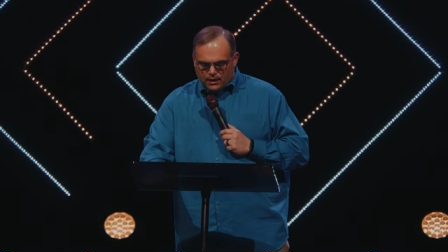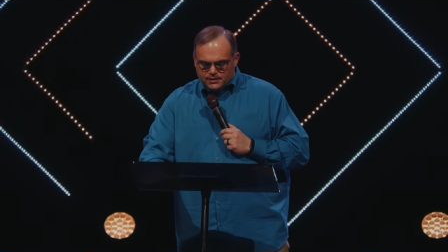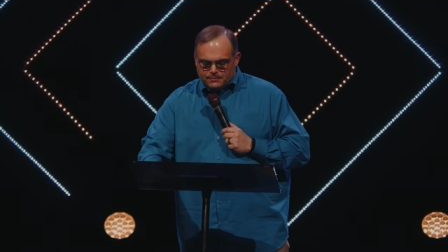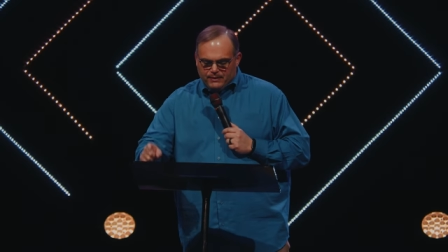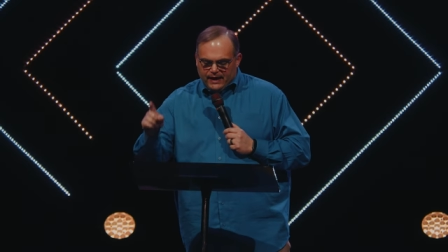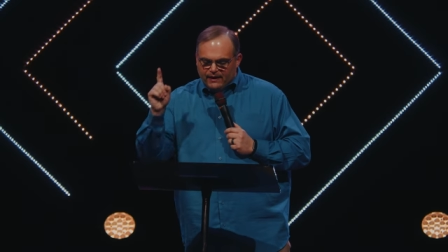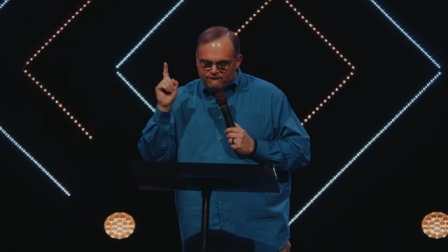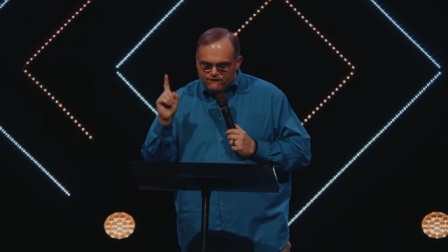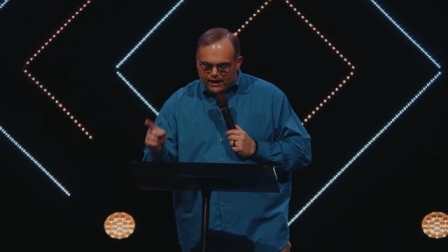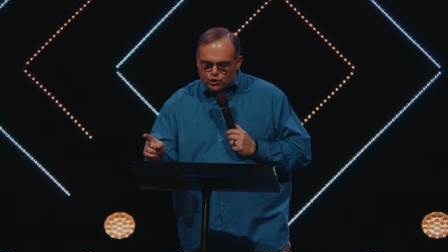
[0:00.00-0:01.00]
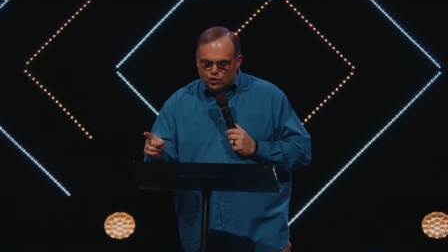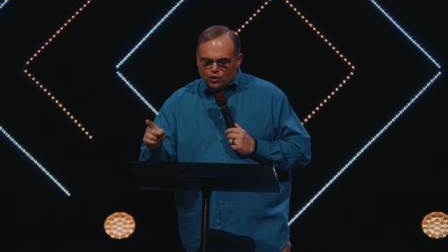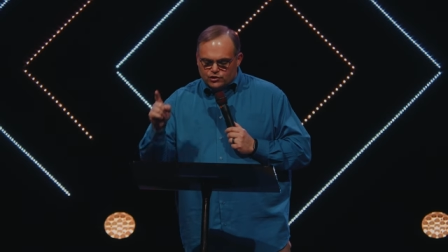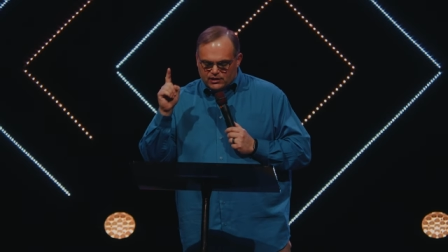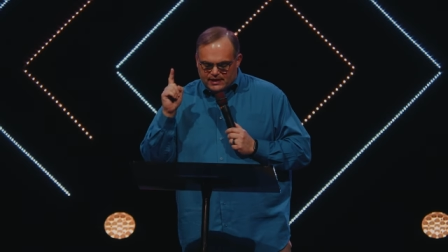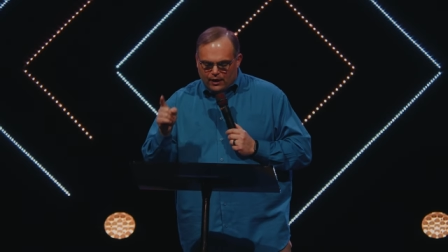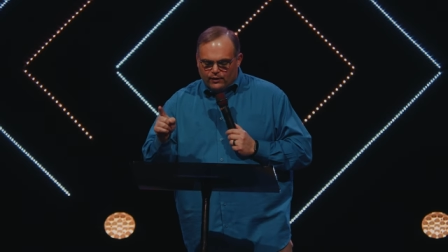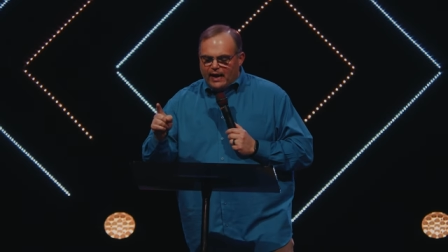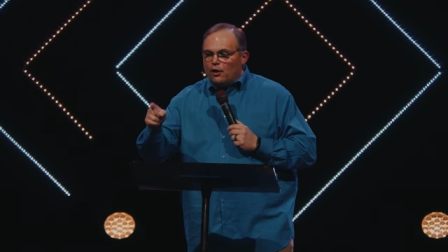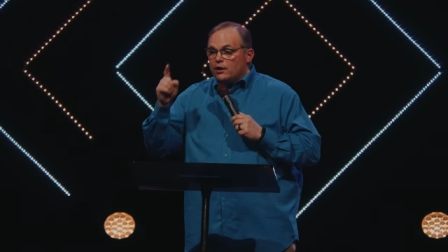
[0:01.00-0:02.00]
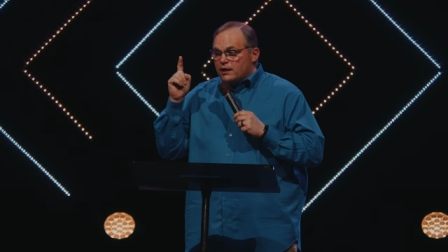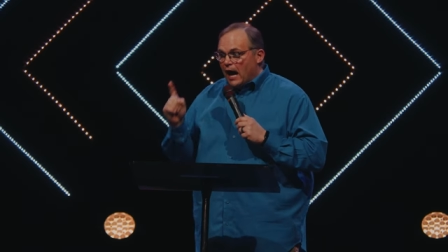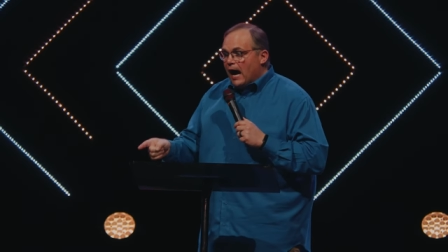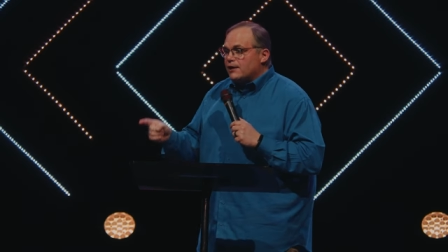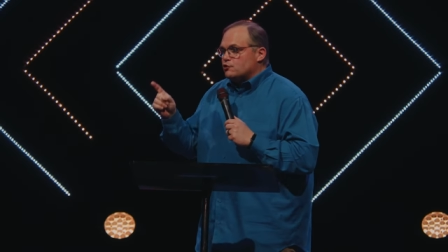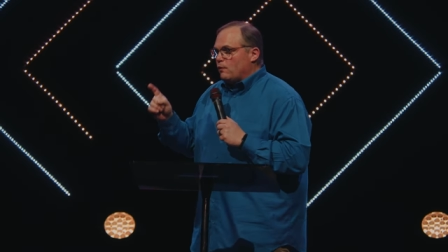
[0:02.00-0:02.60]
To be an avenger, to carry out God's